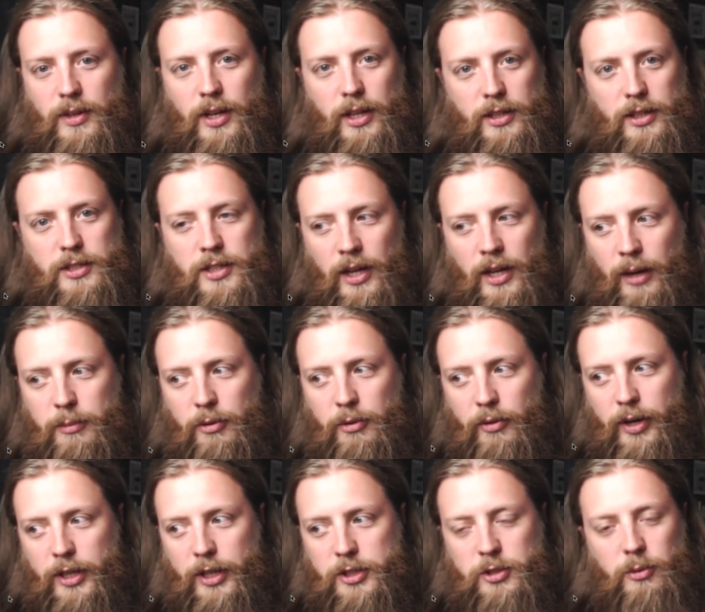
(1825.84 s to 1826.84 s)
Getting the timing
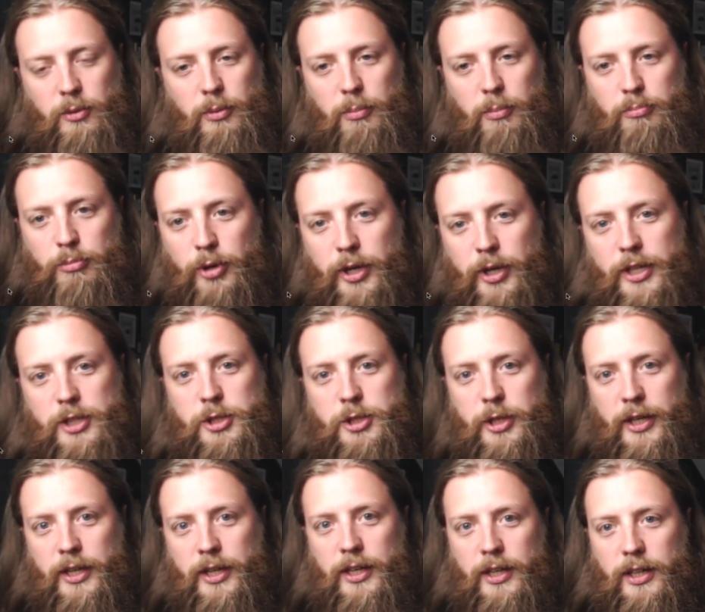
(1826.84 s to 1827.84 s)
right is going to be pretty
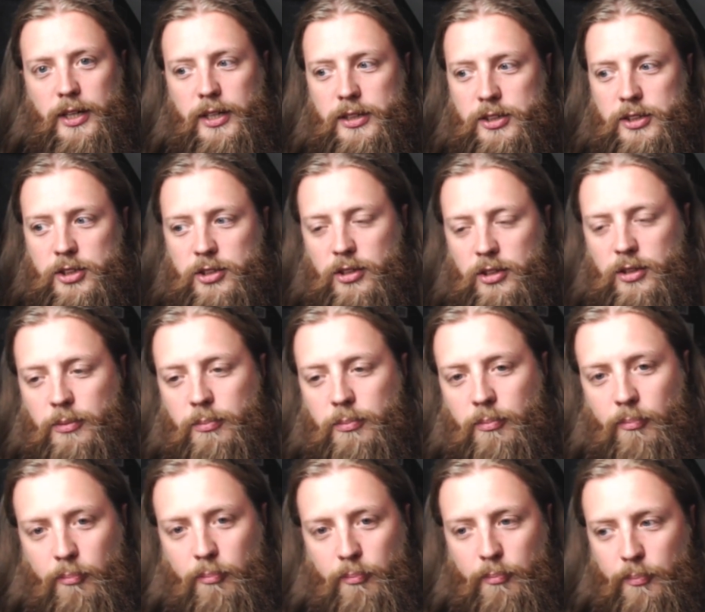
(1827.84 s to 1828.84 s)
tricky here, so
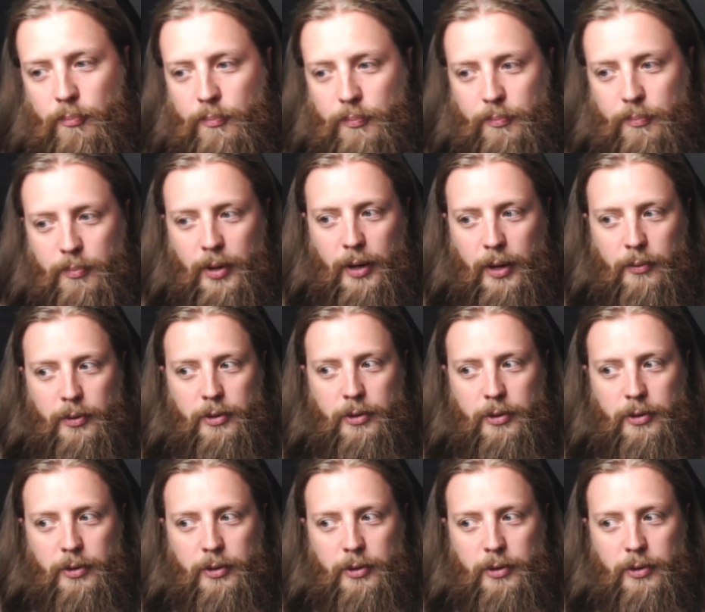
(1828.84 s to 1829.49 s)
bear